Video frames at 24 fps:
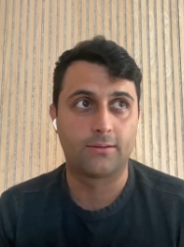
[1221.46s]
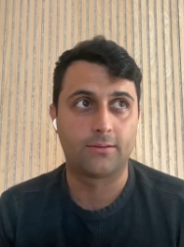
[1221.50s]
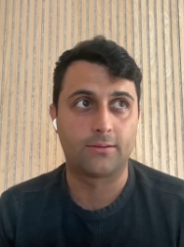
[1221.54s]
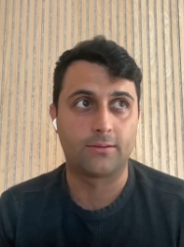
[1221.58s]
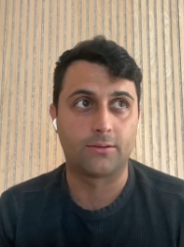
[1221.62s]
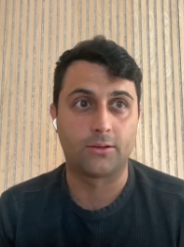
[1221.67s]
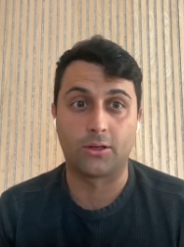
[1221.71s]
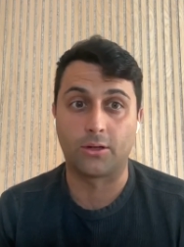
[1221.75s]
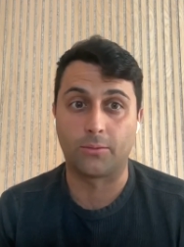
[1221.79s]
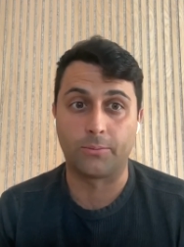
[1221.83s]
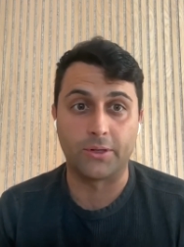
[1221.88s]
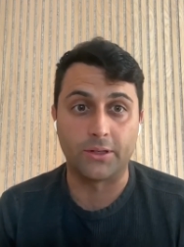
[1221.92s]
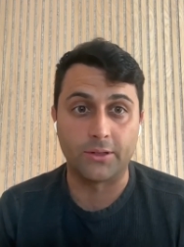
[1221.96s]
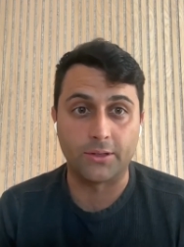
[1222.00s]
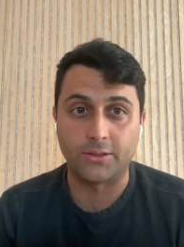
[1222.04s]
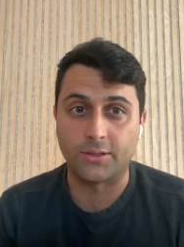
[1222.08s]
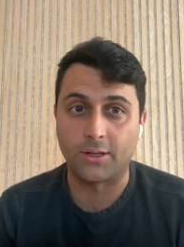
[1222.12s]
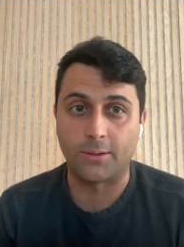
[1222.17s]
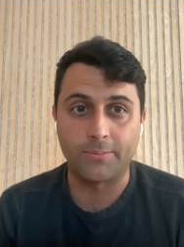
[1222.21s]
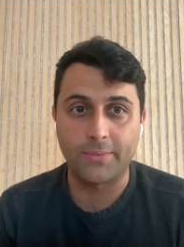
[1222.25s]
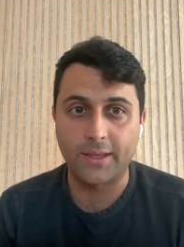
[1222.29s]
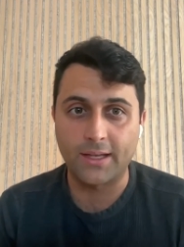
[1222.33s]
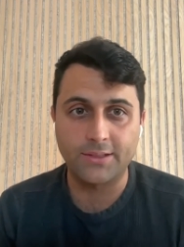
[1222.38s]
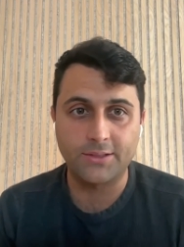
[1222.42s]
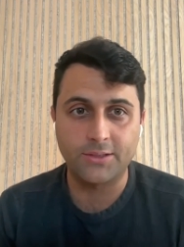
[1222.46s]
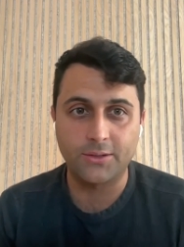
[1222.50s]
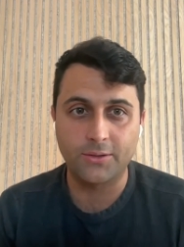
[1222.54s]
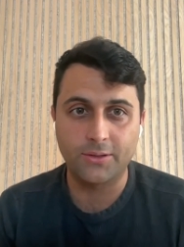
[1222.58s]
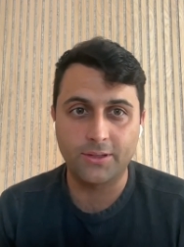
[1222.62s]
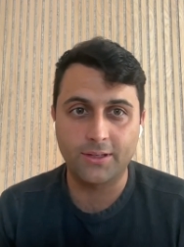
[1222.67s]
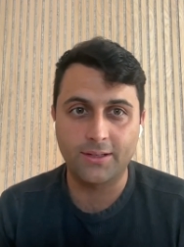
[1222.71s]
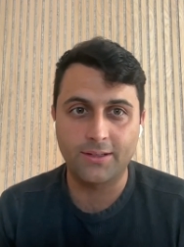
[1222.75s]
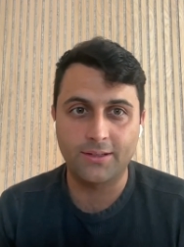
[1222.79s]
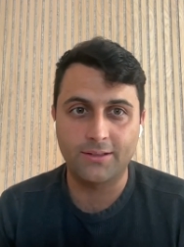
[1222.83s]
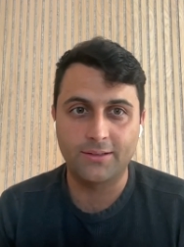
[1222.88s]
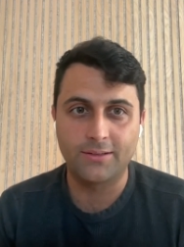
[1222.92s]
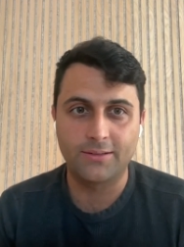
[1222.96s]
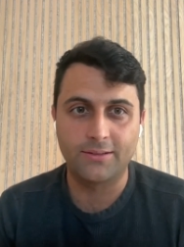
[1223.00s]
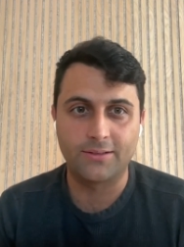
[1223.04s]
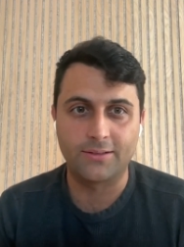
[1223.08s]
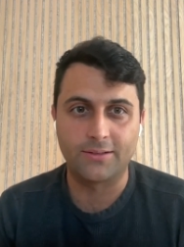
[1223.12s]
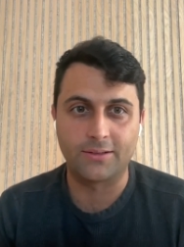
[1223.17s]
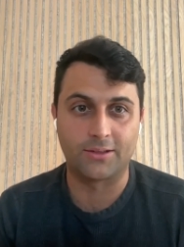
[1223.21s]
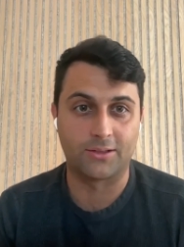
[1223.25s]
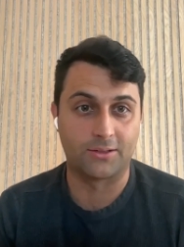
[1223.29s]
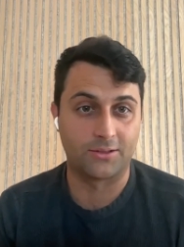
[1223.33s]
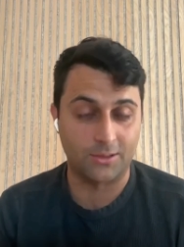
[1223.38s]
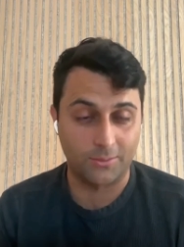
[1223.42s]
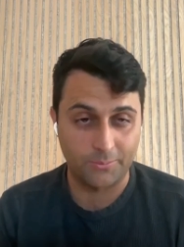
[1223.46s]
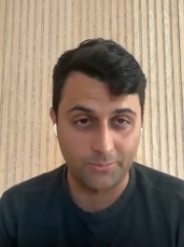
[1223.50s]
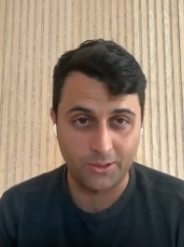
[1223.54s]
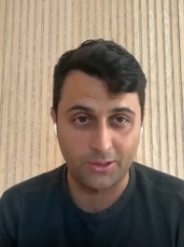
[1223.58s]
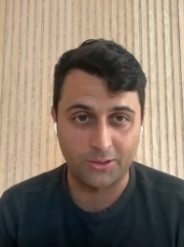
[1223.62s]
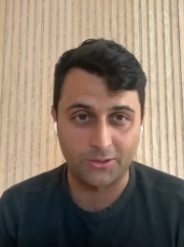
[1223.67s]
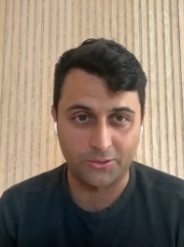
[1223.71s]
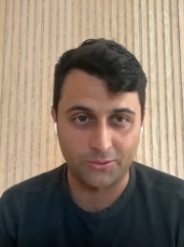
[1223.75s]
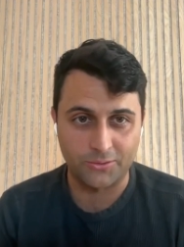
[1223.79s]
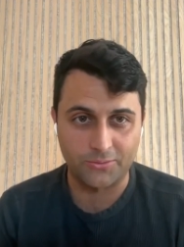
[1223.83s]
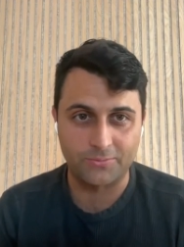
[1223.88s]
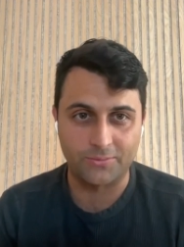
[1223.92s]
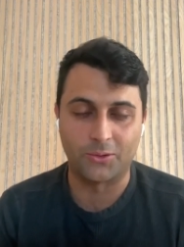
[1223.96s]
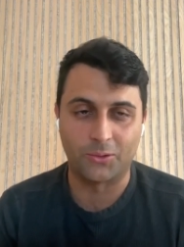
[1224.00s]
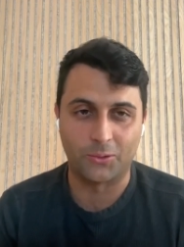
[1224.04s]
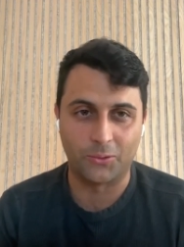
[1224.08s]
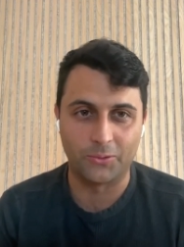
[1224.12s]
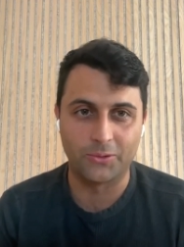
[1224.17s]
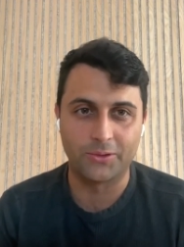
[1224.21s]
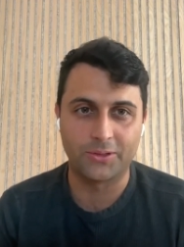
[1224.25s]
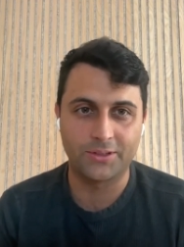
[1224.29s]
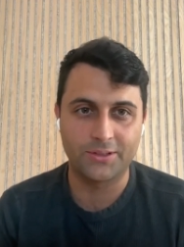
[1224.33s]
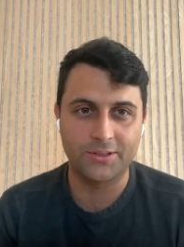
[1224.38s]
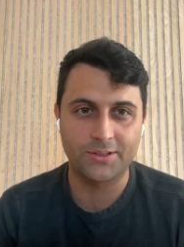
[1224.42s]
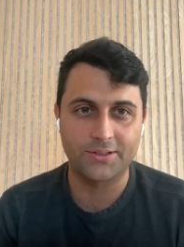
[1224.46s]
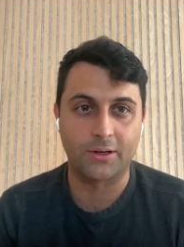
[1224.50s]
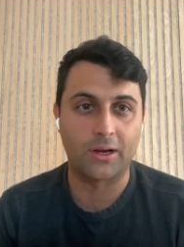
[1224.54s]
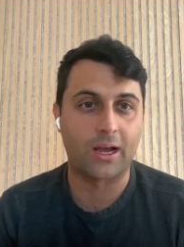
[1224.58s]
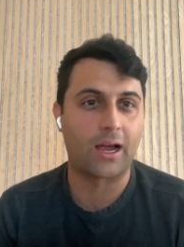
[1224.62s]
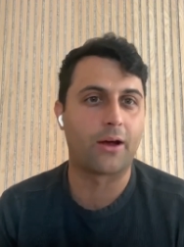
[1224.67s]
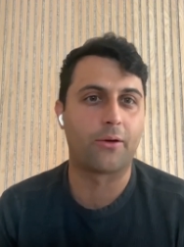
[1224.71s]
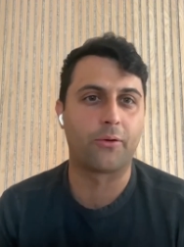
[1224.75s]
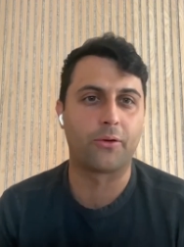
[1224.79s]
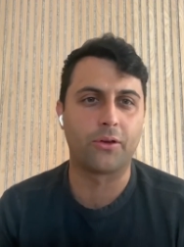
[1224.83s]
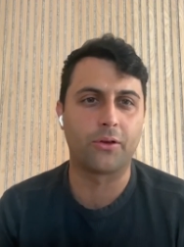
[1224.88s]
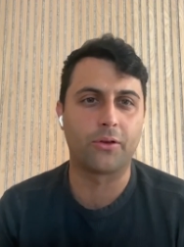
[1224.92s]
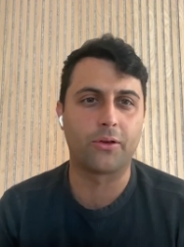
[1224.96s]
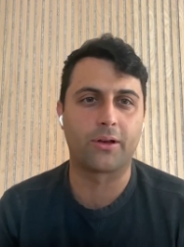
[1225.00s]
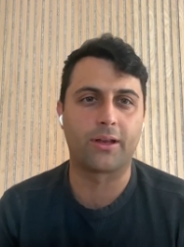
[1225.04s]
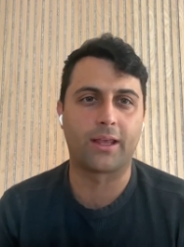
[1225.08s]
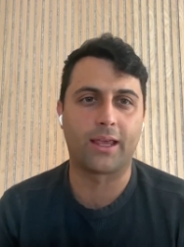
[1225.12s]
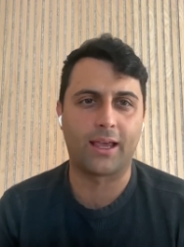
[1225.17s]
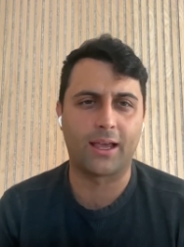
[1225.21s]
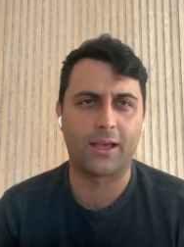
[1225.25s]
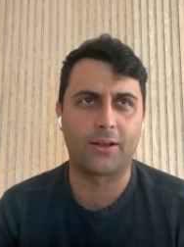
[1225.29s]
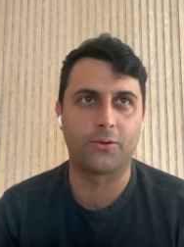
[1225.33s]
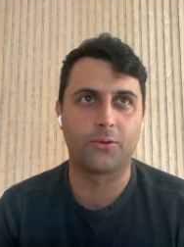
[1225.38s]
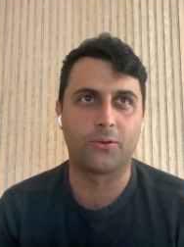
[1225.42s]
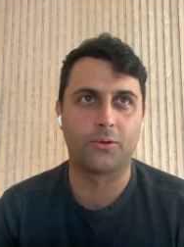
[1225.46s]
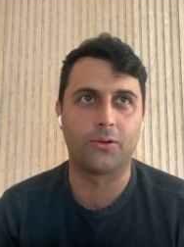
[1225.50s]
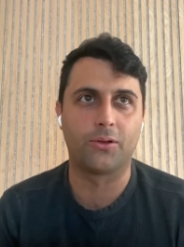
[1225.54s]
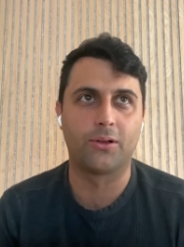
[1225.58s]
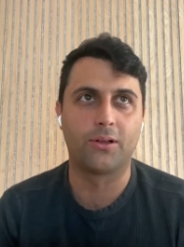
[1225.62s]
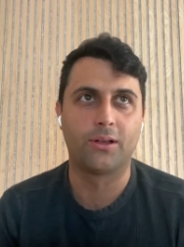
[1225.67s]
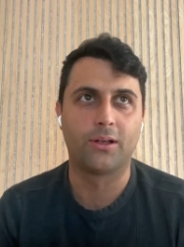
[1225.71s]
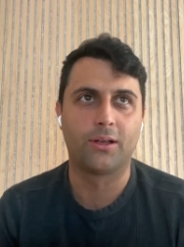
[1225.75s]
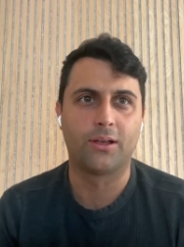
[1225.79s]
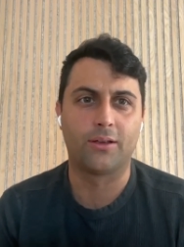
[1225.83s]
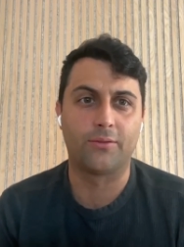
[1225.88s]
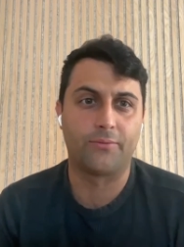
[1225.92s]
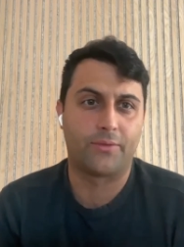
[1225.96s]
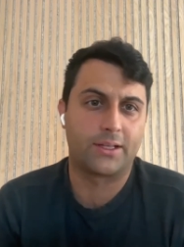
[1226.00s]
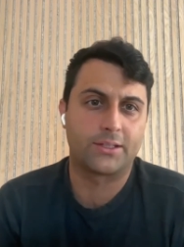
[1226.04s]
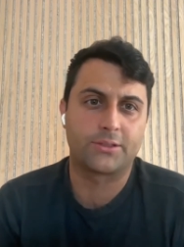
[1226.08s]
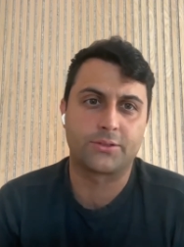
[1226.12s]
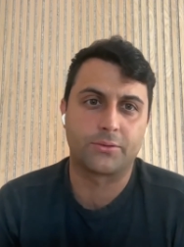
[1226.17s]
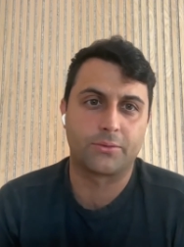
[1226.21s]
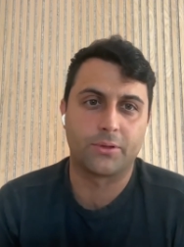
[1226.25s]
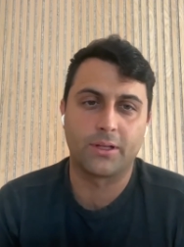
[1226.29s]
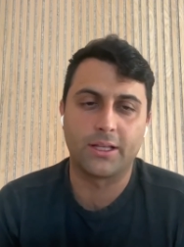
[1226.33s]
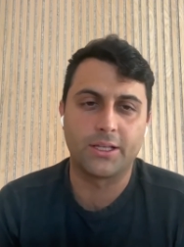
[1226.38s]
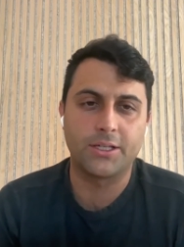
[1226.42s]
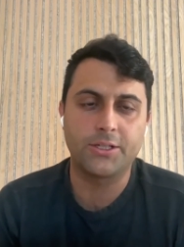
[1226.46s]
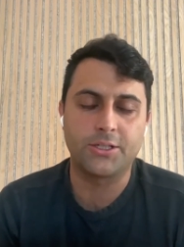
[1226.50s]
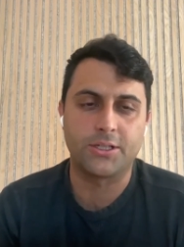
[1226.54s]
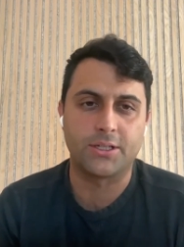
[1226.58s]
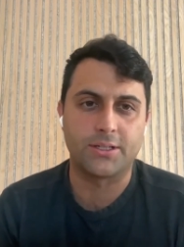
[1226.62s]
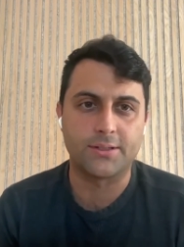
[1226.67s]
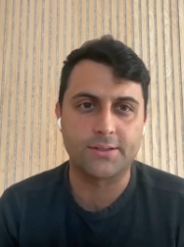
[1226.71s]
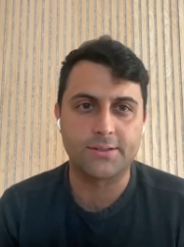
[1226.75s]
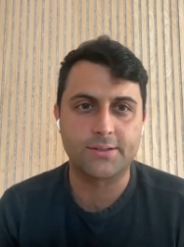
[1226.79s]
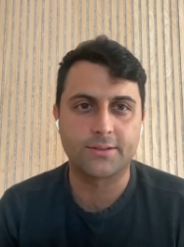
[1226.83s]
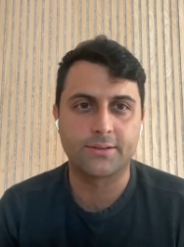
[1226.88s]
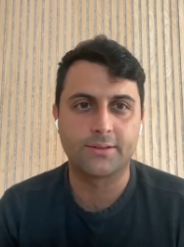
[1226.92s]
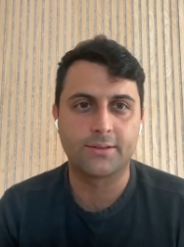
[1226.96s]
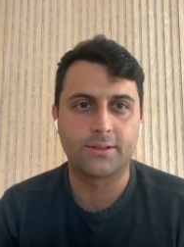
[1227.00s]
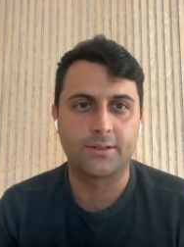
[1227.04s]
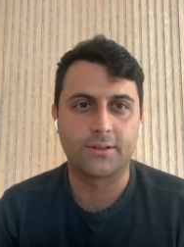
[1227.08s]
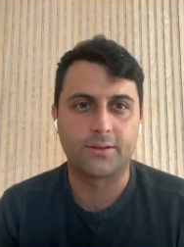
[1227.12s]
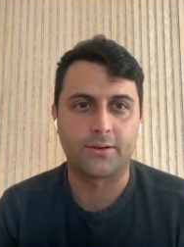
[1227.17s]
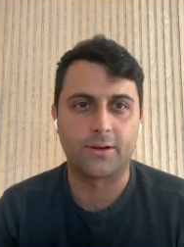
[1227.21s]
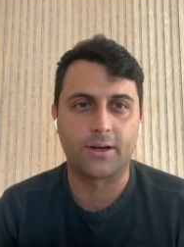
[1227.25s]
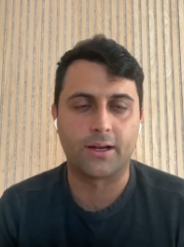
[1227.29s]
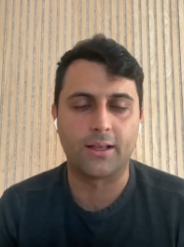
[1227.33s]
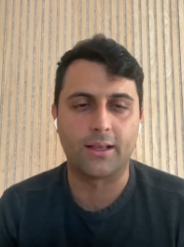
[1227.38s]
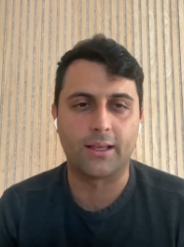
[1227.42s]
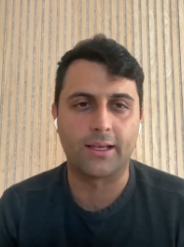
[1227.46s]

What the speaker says: You're going to be able to dump that token. You're going to dump it on your holders. How are you going to handle investor relations, right?